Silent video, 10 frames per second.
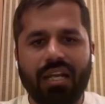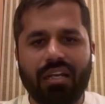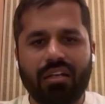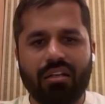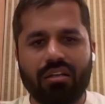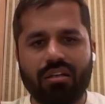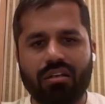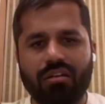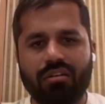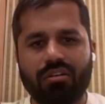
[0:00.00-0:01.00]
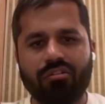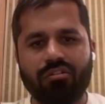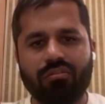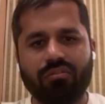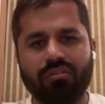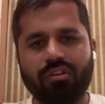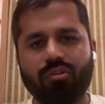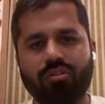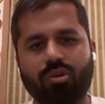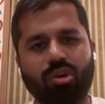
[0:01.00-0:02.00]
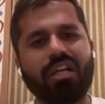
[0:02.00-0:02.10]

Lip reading: And, you